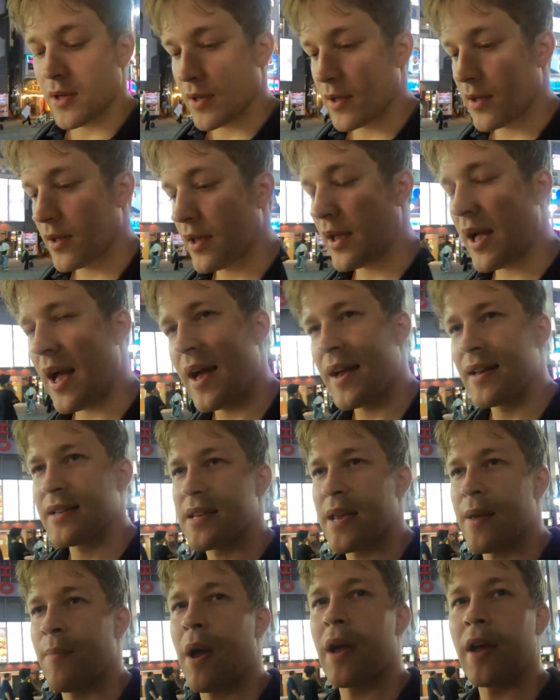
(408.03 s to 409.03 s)
guys,
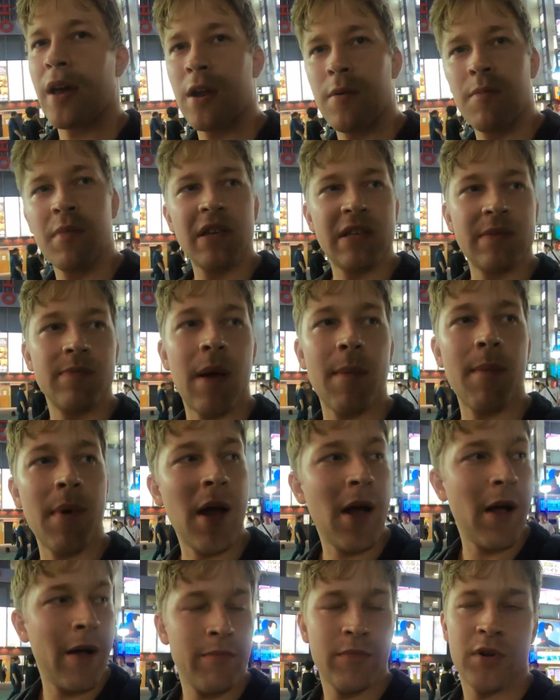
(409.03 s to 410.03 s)
am I gonna miss my
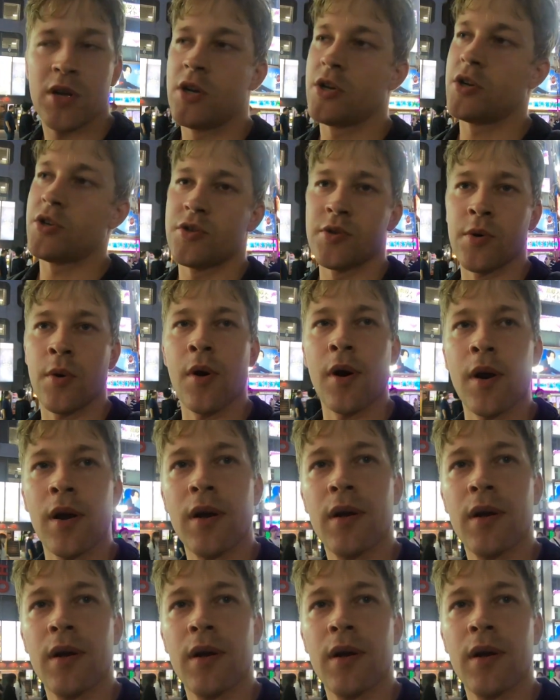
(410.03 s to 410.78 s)
mom? Sure.